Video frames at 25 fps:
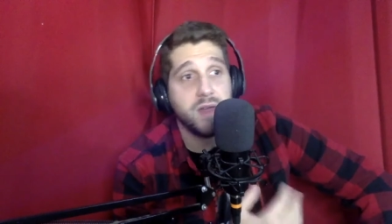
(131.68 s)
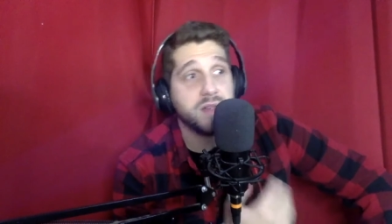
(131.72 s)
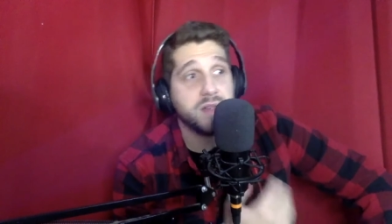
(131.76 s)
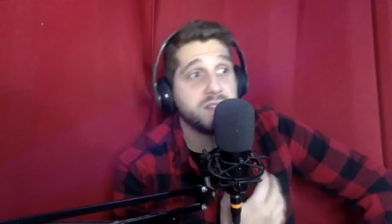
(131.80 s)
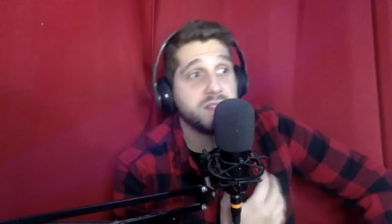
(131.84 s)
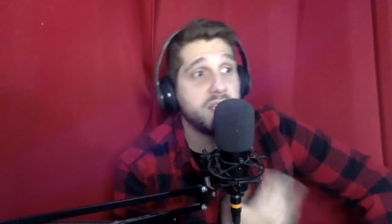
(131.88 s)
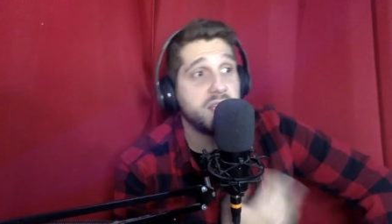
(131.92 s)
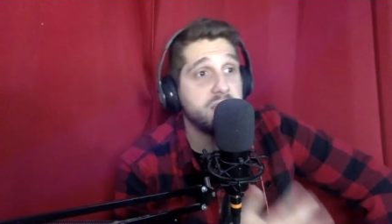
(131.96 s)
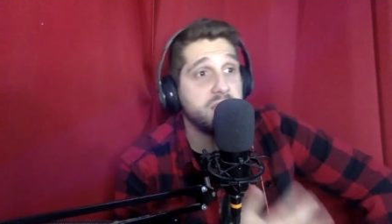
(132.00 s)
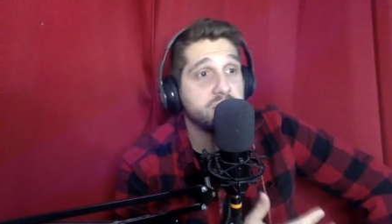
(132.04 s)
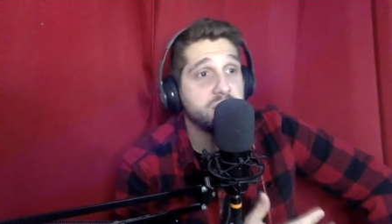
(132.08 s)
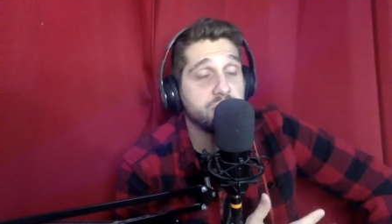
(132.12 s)

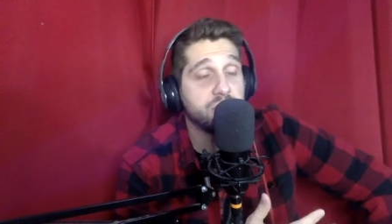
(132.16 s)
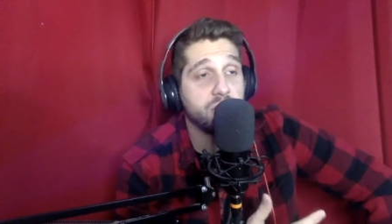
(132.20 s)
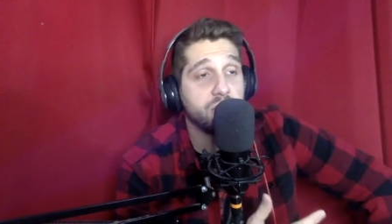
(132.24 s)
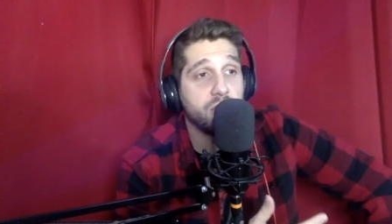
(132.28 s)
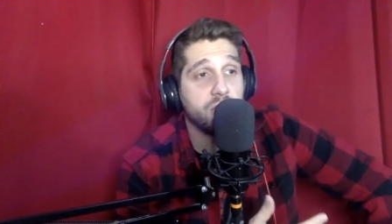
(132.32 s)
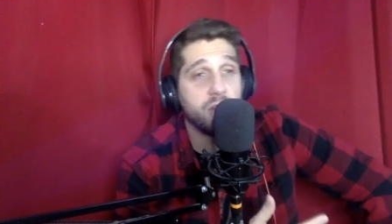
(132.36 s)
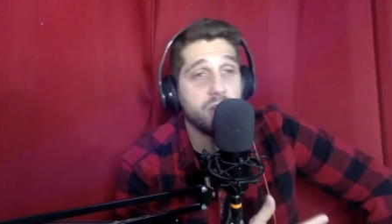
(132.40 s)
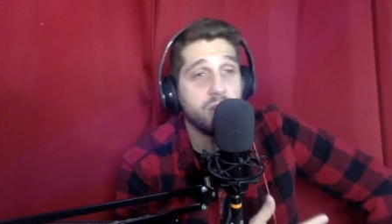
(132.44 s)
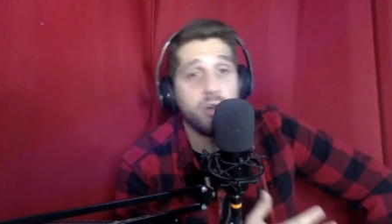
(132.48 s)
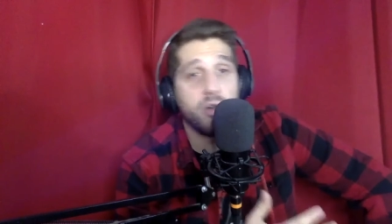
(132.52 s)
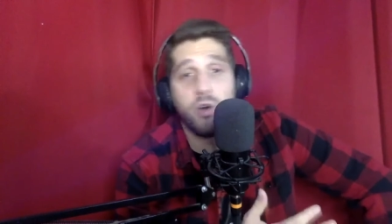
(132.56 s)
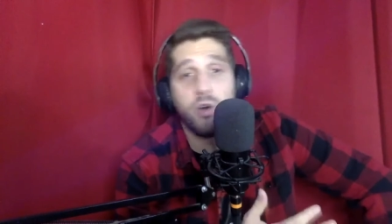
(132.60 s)

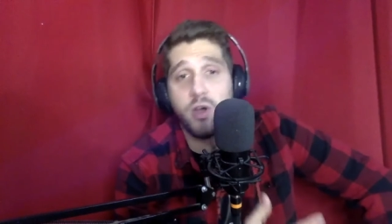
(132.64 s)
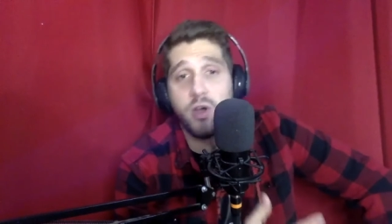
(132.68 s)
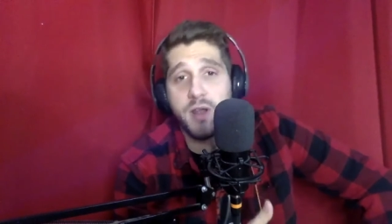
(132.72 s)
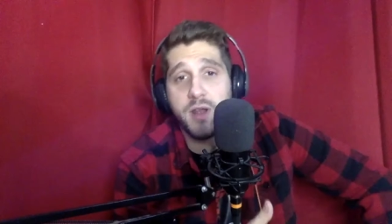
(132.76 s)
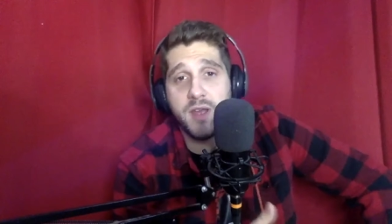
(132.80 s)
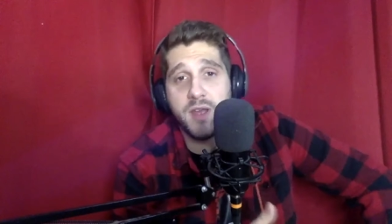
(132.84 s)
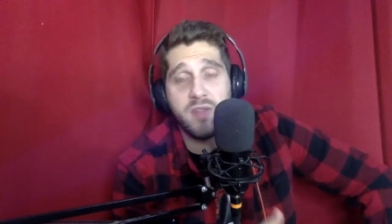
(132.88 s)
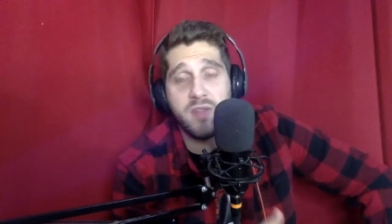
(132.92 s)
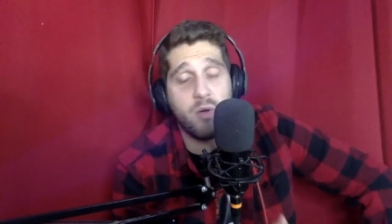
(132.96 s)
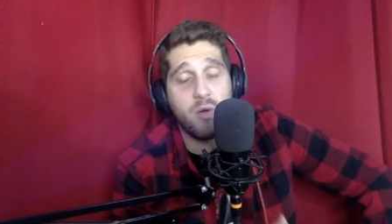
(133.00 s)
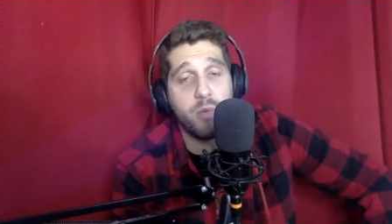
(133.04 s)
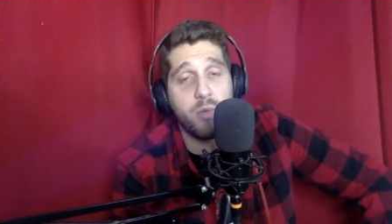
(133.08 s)
T-shirt, a
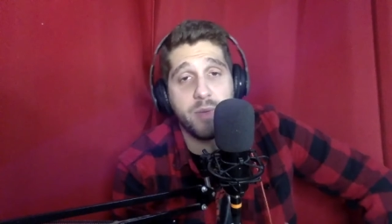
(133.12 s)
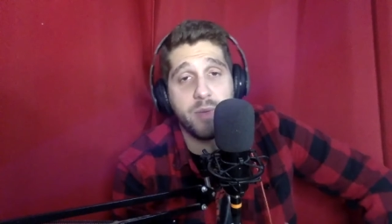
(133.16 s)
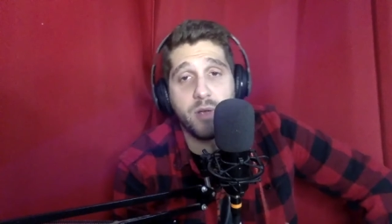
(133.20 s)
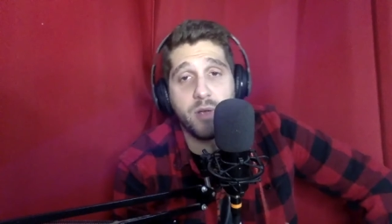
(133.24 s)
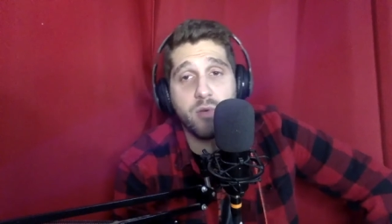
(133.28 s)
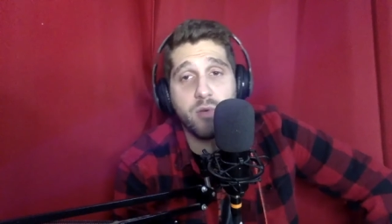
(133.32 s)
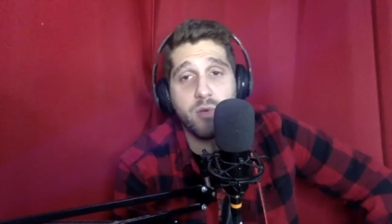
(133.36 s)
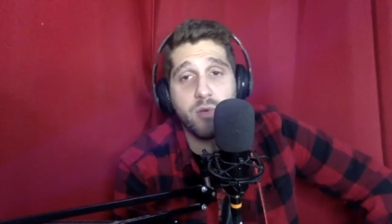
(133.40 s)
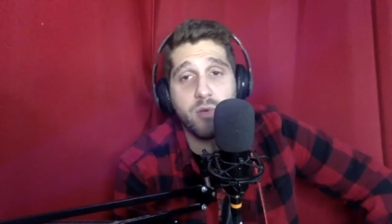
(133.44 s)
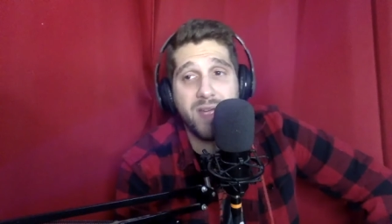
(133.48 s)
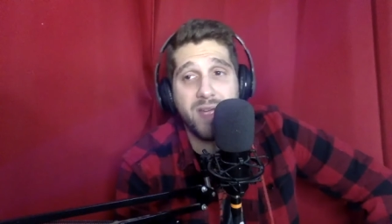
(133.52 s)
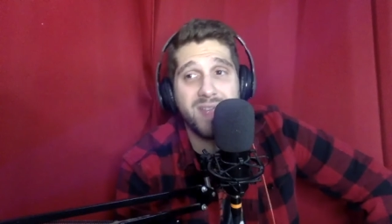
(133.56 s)
hoodie, that would be
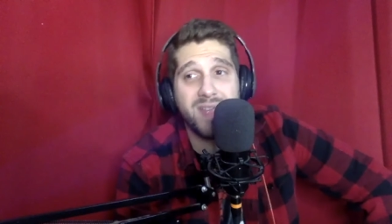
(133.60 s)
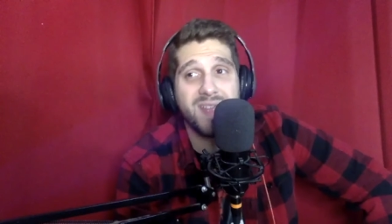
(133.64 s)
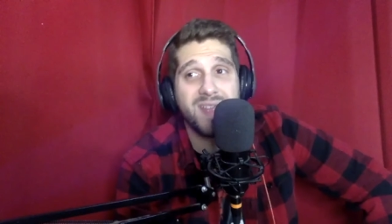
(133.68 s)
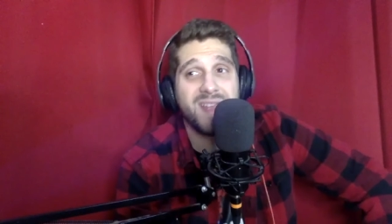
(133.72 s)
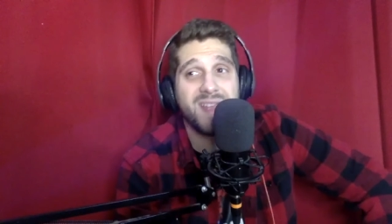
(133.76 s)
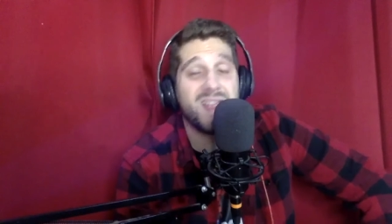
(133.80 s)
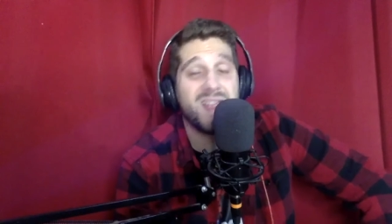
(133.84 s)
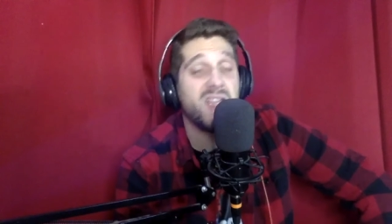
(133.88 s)
great.